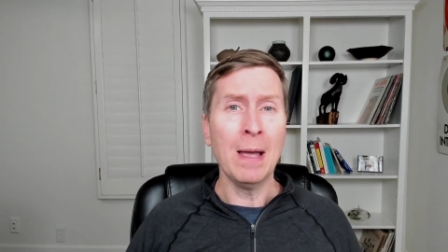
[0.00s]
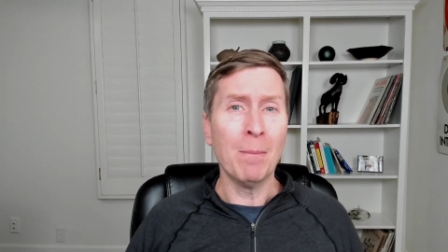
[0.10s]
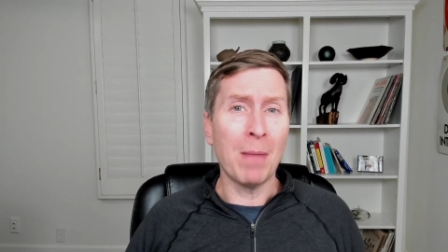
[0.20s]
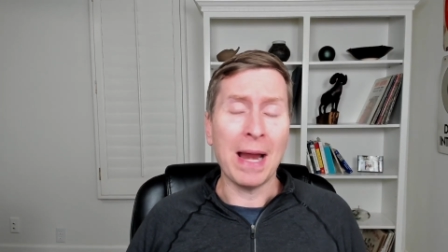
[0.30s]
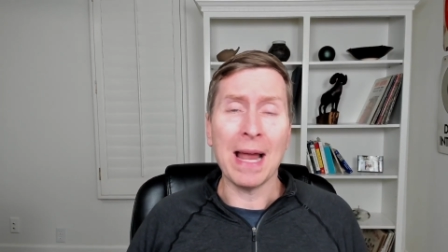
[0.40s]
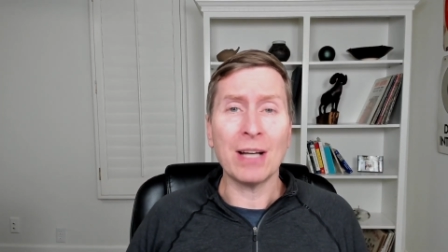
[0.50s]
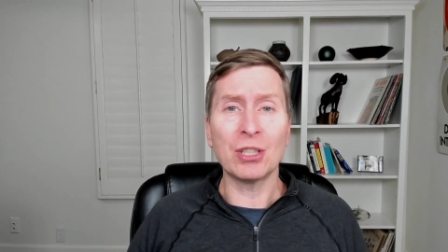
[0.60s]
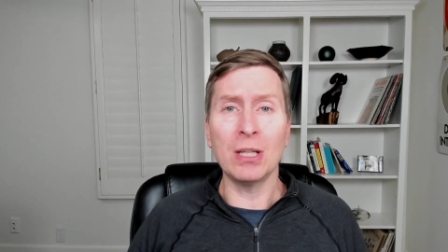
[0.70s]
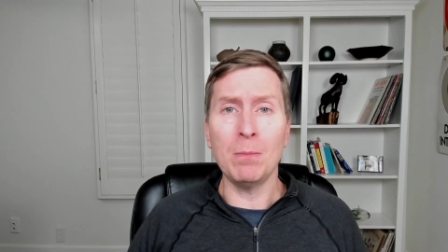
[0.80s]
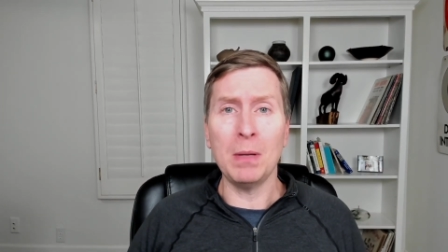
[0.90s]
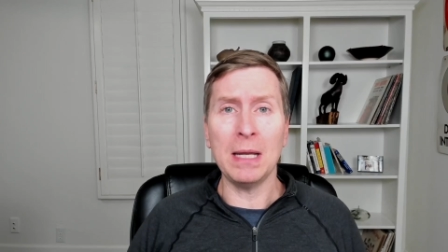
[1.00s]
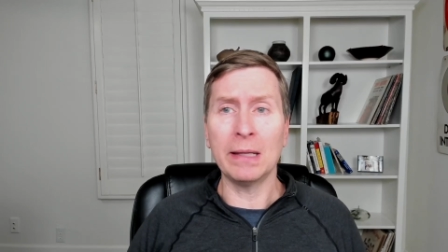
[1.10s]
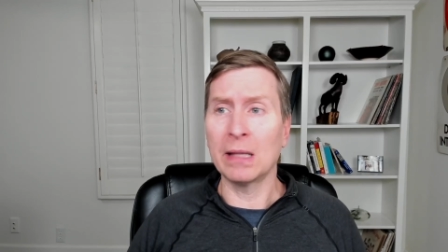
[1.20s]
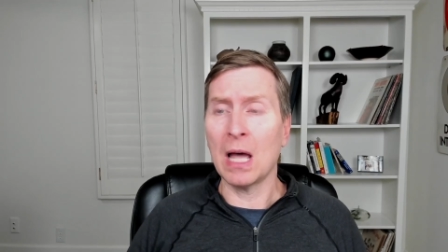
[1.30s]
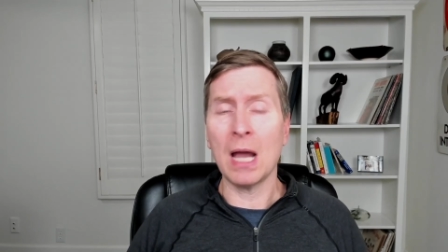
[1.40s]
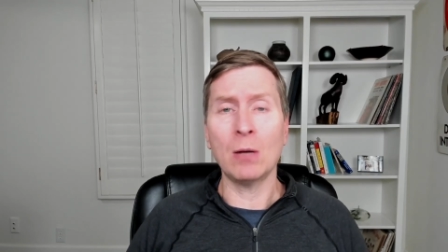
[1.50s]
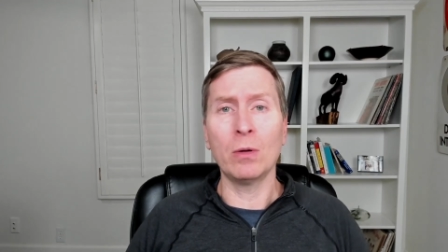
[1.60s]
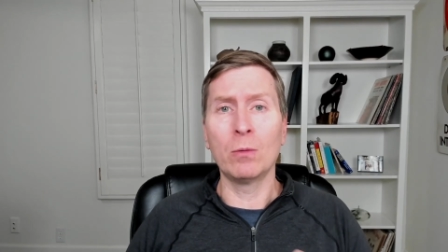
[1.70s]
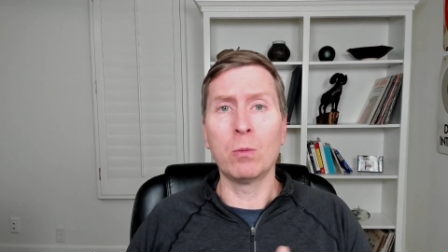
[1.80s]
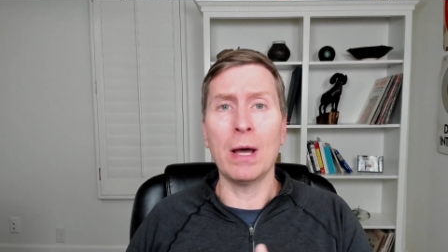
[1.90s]
might actually be in line
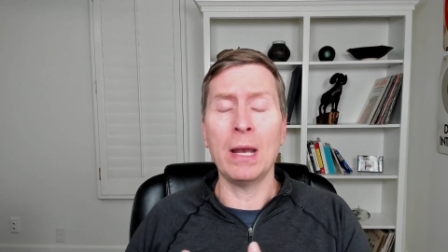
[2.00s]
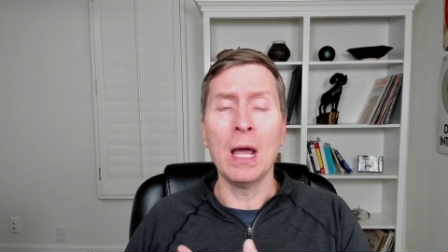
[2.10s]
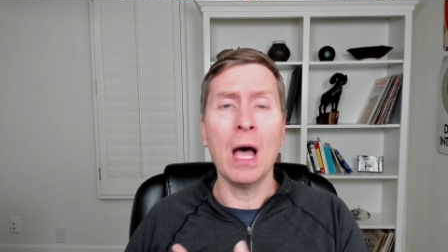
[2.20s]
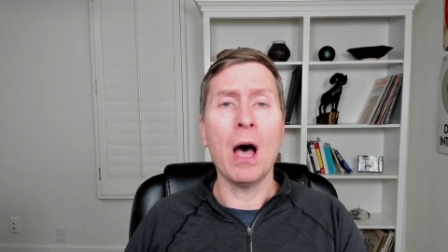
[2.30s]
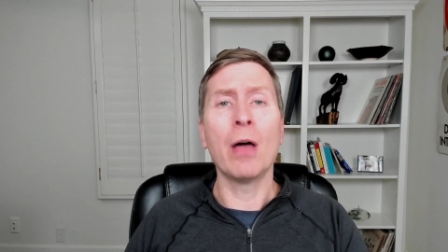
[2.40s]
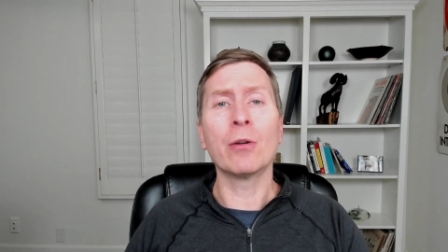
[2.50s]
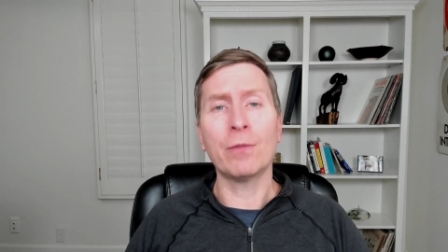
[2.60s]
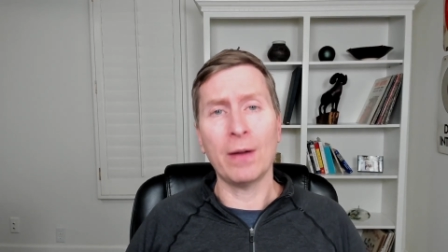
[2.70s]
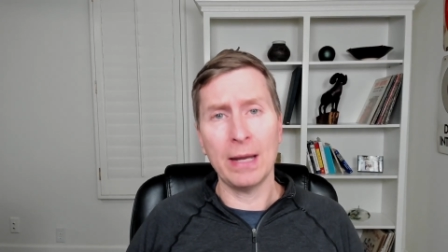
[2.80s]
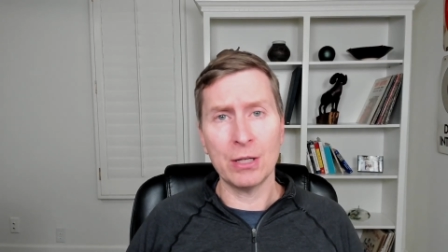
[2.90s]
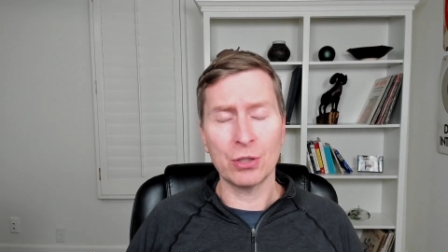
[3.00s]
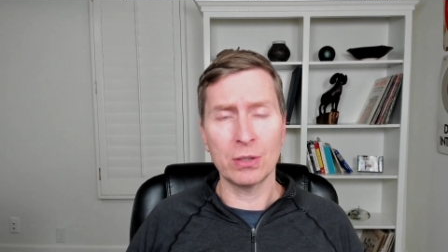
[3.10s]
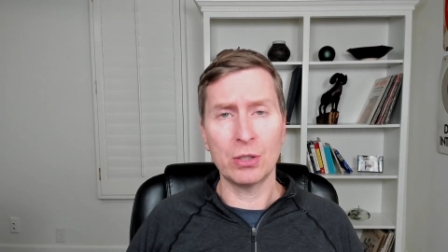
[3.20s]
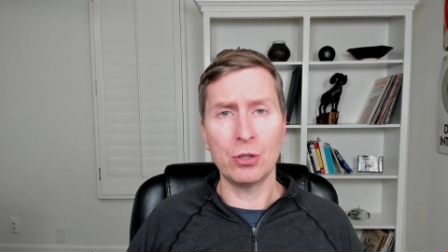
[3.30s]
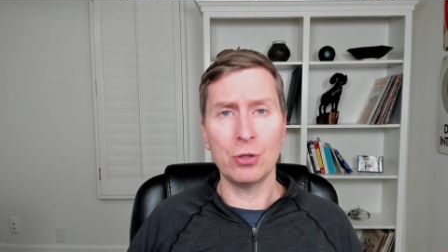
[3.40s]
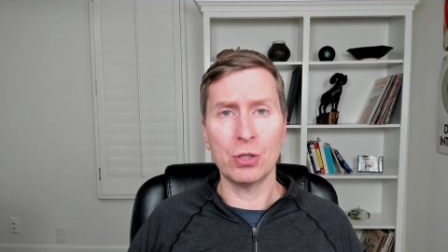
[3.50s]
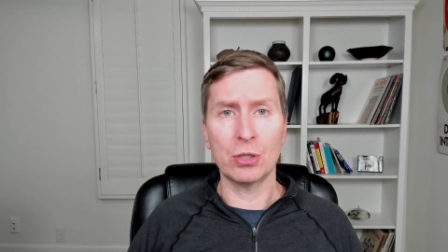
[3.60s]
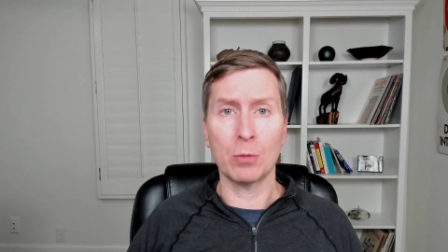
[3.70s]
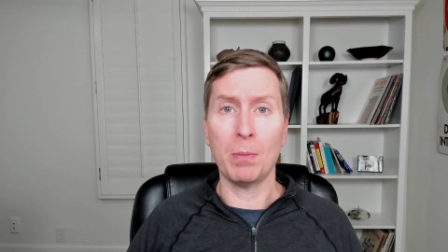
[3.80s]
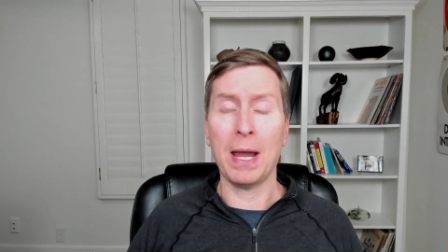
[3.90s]
with what other financial institutions
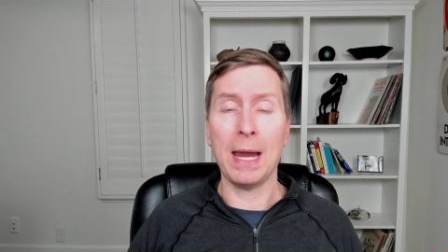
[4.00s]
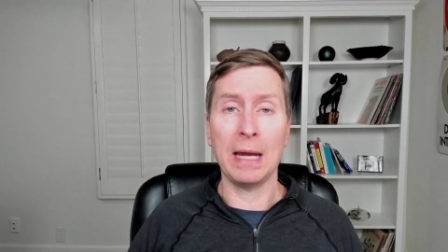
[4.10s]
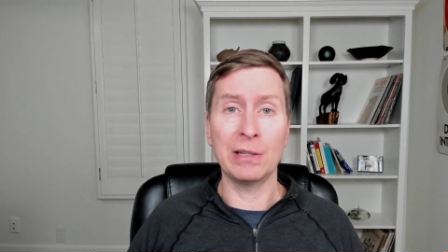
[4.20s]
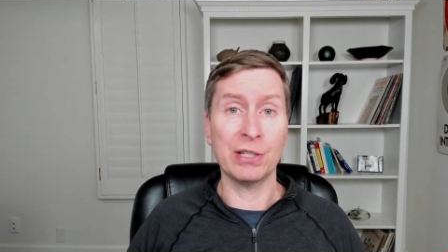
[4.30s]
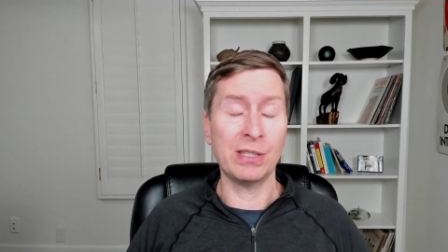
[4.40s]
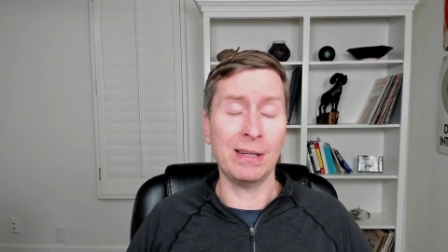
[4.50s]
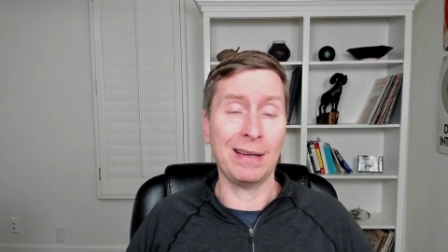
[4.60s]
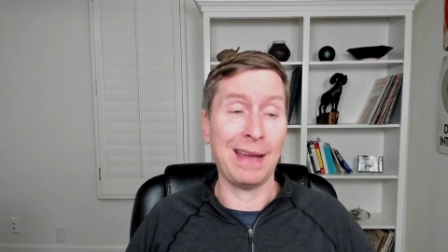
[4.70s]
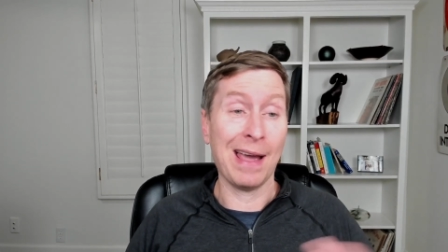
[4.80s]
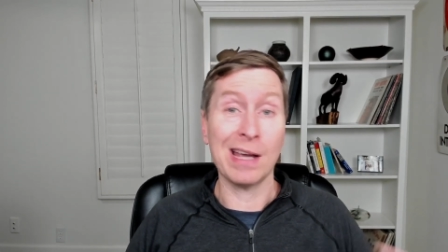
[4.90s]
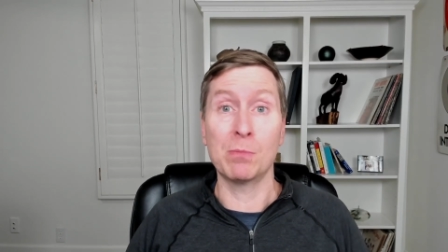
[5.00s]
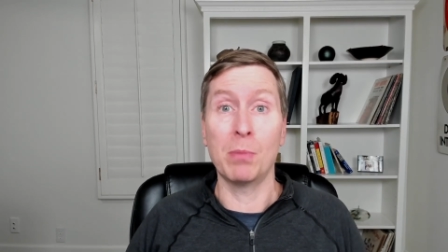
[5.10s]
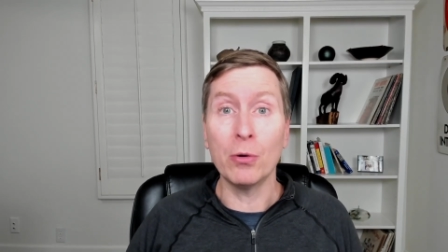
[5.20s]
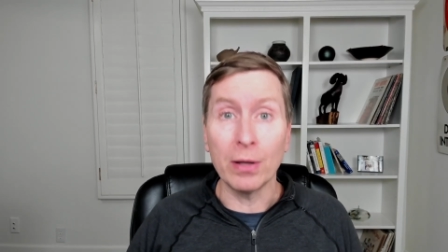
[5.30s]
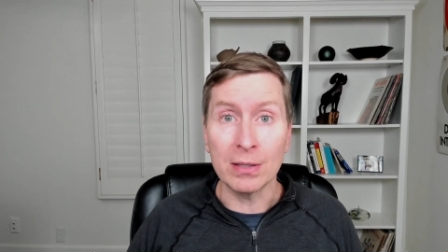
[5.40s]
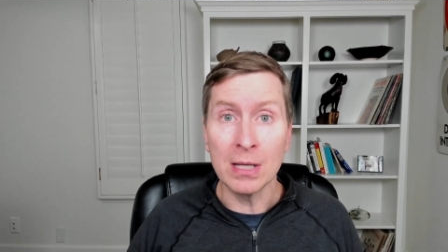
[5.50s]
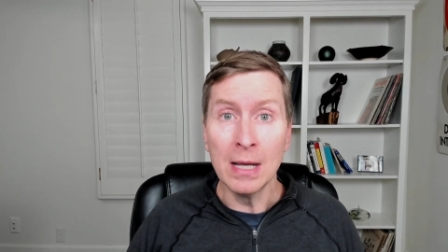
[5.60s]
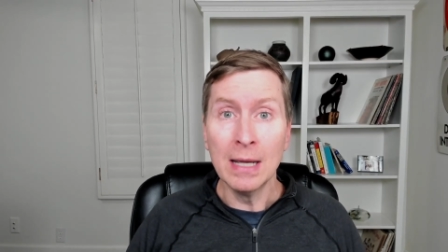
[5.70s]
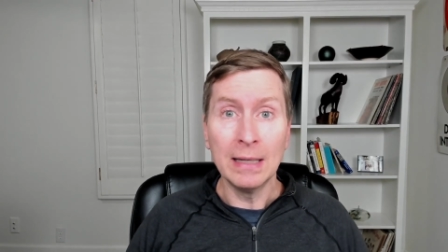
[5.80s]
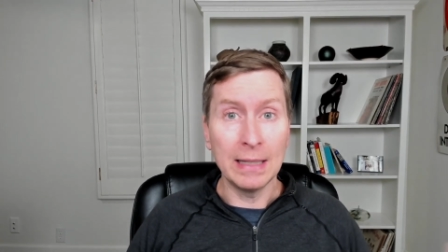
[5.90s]
are paying just in a cash bonus
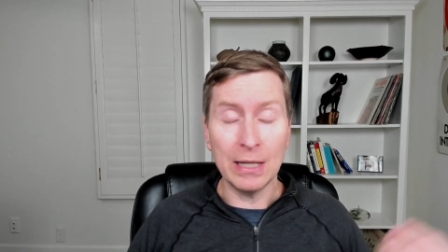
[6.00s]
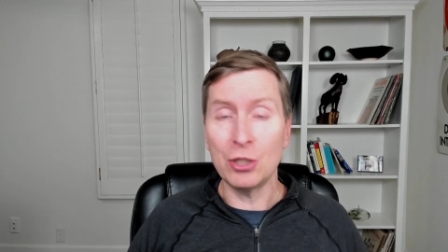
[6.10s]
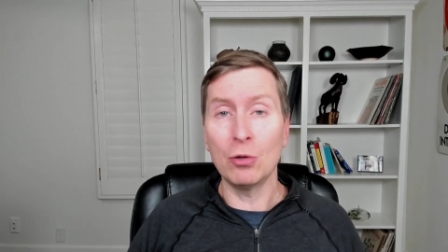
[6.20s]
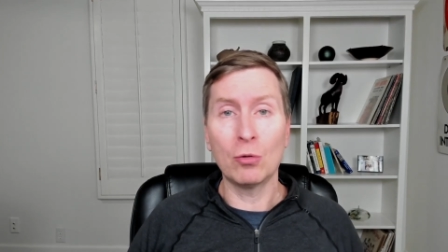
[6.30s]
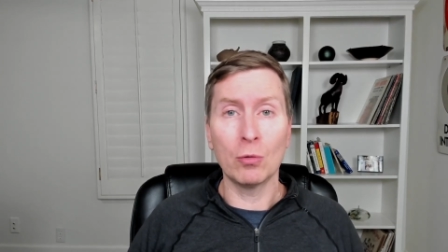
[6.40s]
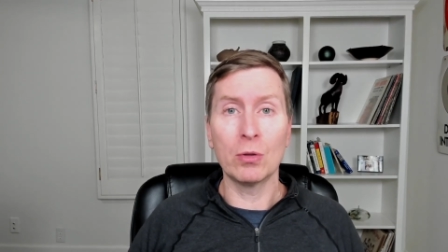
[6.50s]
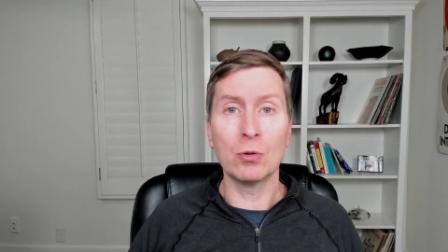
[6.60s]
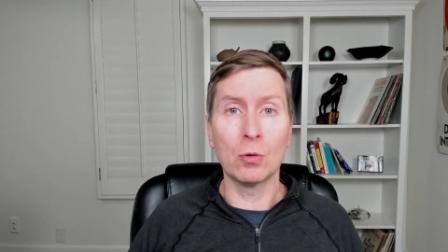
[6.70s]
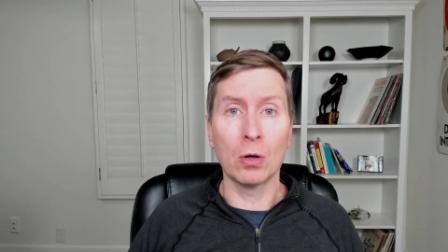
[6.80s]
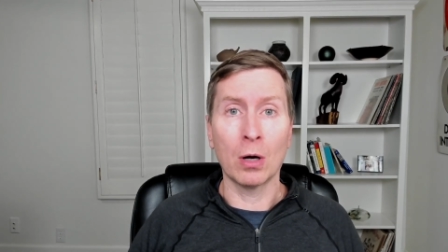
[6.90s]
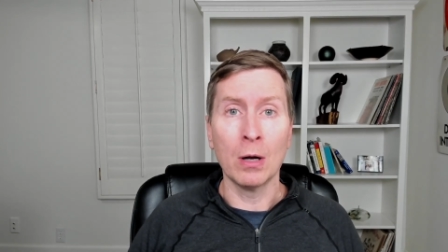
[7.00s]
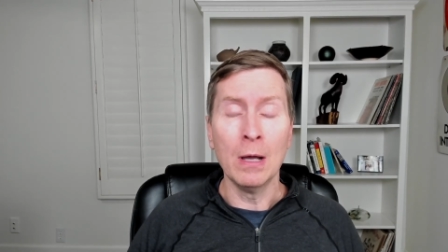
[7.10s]
to get you through the door.